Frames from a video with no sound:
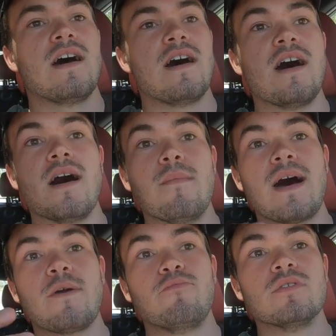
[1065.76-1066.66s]

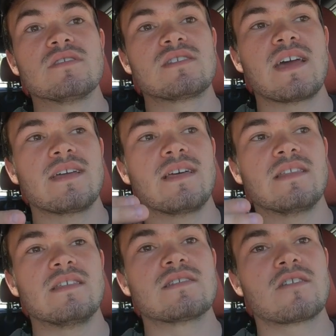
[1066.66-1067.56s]
I will say
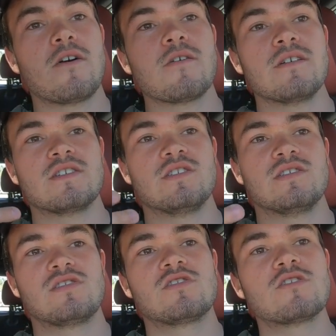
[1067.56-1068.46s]
that this car is
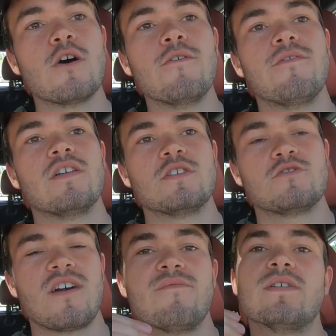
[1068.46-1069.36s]
just so fun to
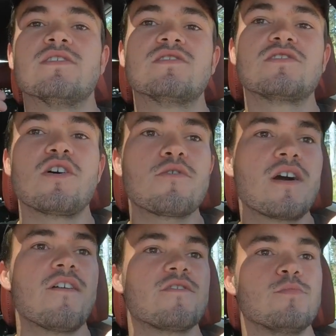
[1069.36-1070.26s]
drive, but it's so
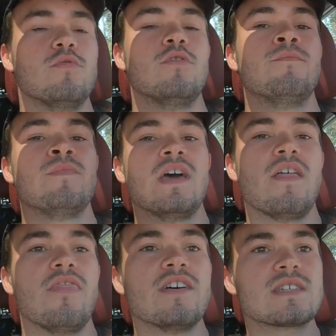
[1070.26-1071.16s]
comfortable.
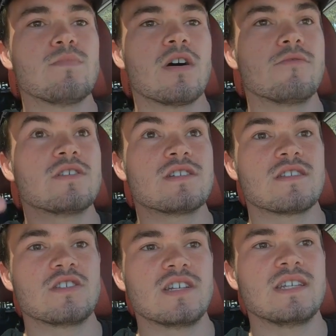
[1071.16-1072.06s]
This model, which is
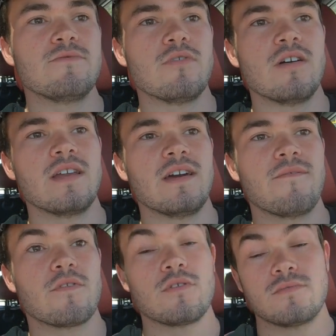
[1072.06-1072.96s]
the
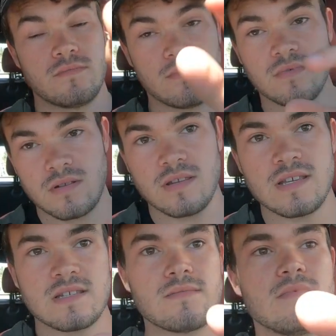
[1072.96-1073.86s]
GT1 for
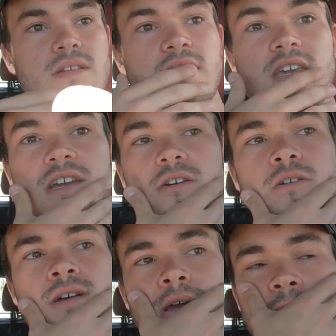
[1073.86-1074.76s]
this
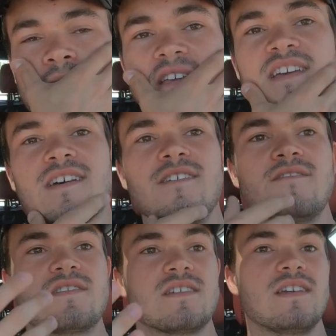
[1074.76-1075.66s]
year,
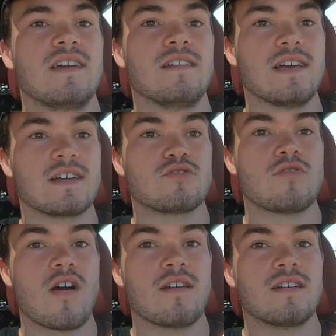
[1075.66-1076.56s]
gives an
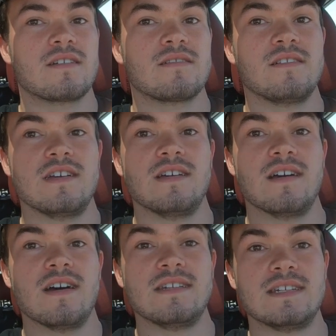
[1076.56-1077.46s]
electronically
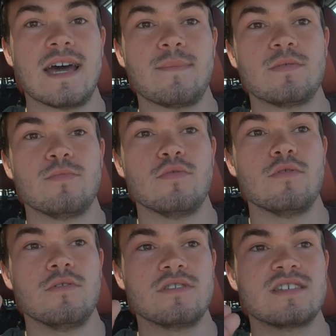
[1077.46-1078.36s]

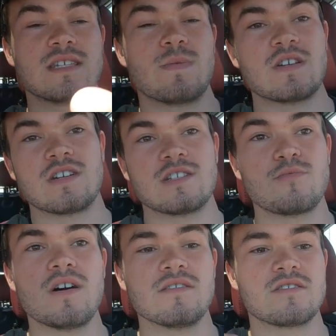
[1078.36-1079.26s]
adaptable suspension as
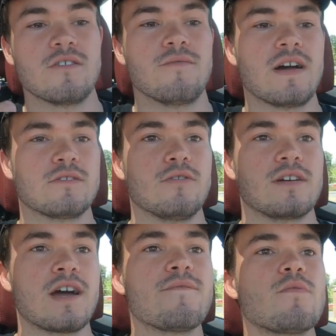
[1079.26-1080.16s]
well. So if I throw it
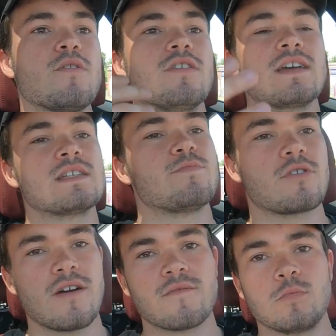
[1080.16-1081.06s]
in comfort mode, it gets more
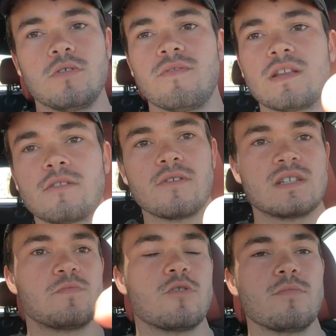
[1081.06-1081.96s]
comfortable. If I in
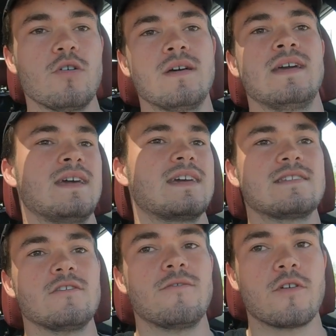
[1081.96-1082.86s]
sport mode, it
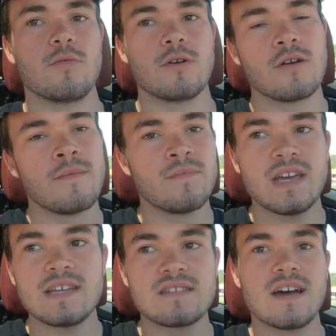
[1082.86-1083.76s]
gets a little firmer.
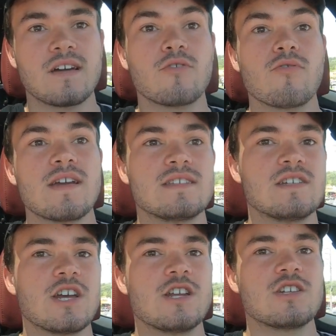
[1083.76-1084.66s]
It's not crazy
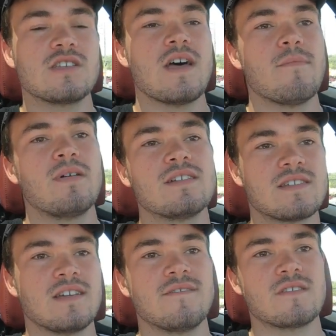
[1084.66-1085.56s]
changes, but it's
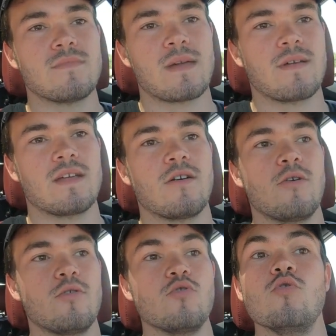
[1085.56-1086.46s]
enough to make me
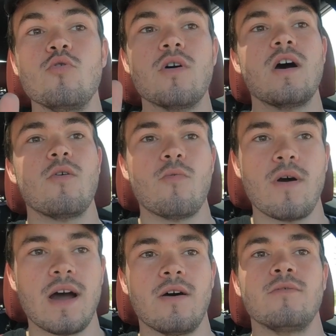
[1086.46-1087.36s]
go, ooh,
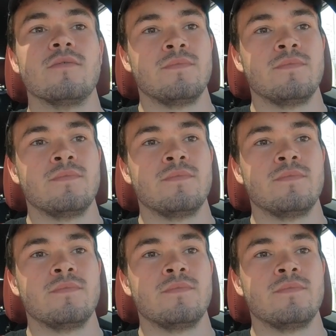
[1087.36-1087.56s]
wow.